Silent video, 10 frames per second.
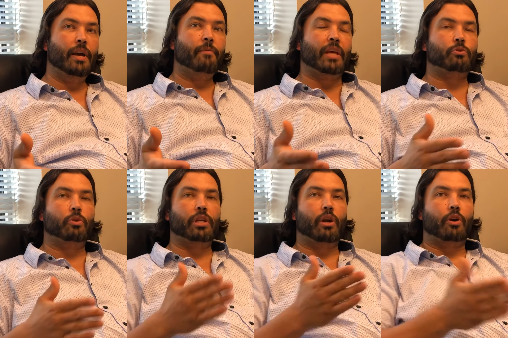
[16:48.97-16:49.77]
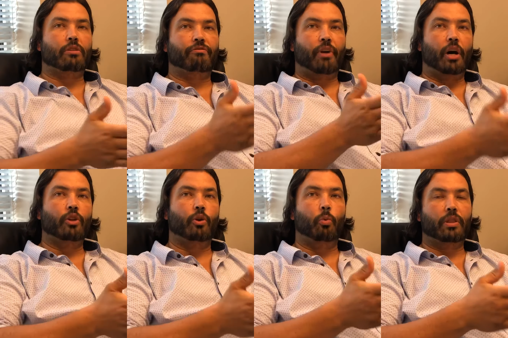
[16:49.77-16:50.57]
it's really hard to follow
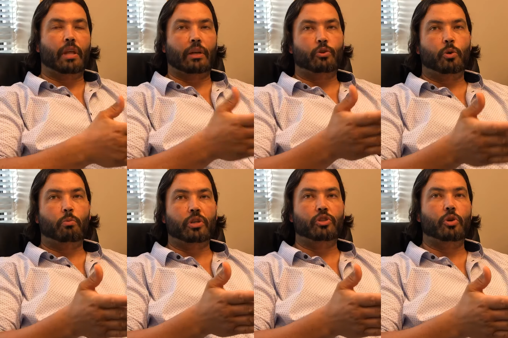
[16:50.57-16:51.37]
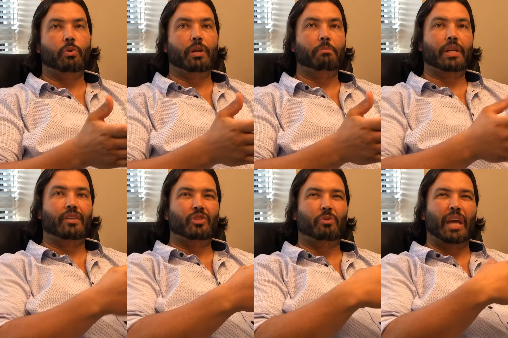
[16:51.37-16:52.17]
what that tumor is doing because
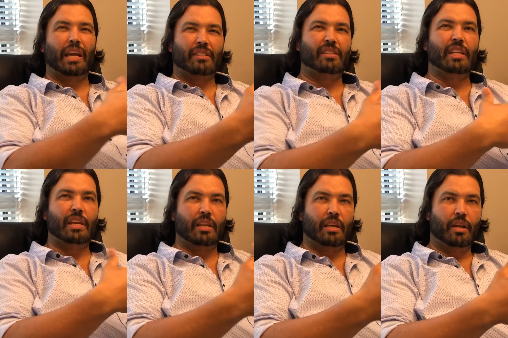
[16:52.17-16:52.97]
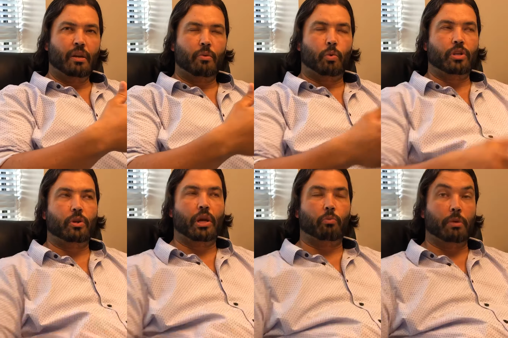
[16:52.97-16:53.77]
you sure. can't see when you
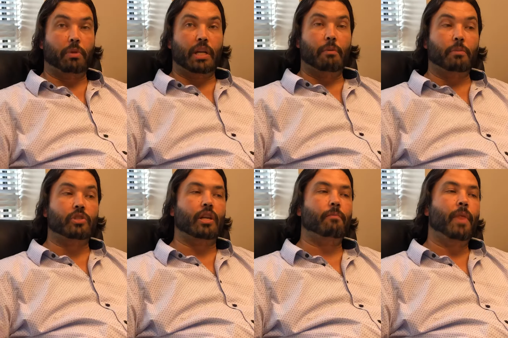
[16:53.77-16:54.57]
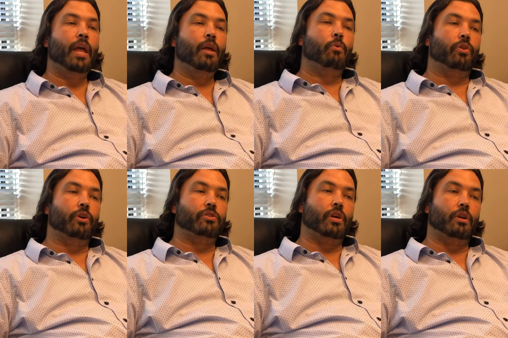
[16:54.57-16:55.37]
get repeat imaging. Well,
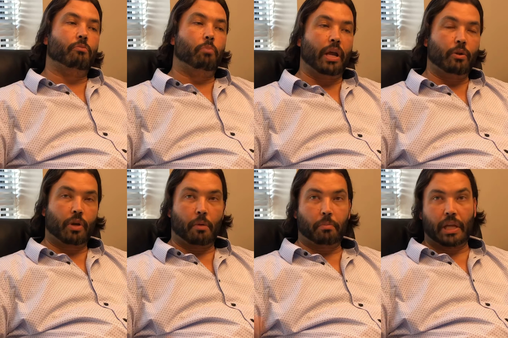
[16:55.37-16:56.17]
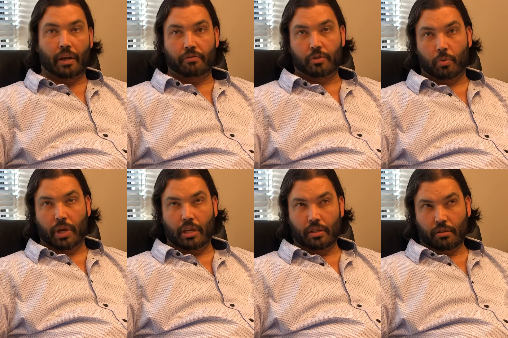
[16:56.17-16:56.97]
there's a brand new company out of
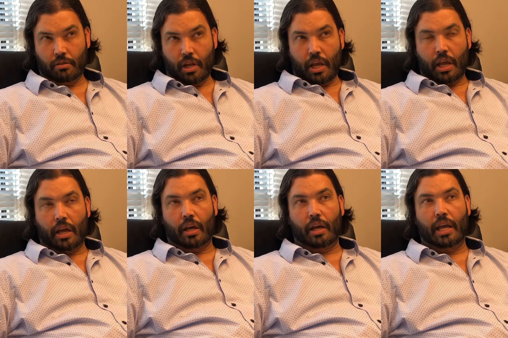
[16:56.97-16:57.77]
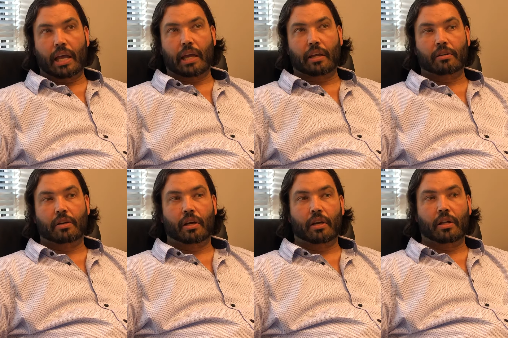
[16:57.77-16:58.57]
Sweden. Uh, and
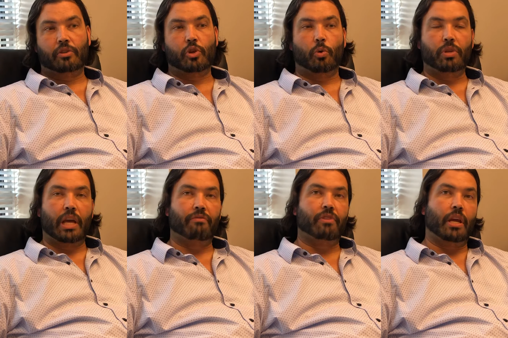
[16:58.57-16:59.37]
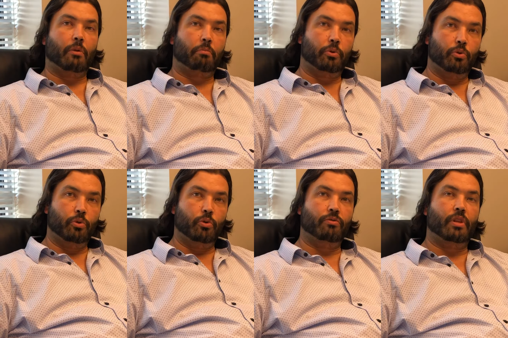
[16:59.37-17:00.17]
uh, it's the only FDA
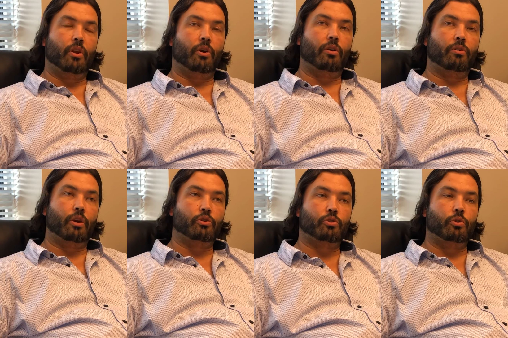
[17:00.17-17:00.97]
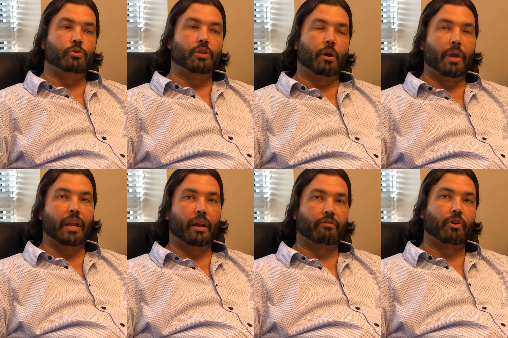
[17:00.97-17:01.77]
approved. They're, they're screws that are made
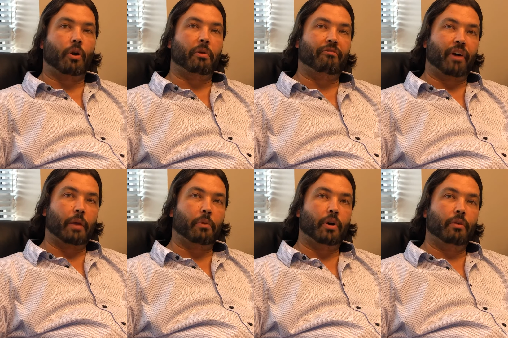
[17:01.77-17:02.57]
out of carbon fiber.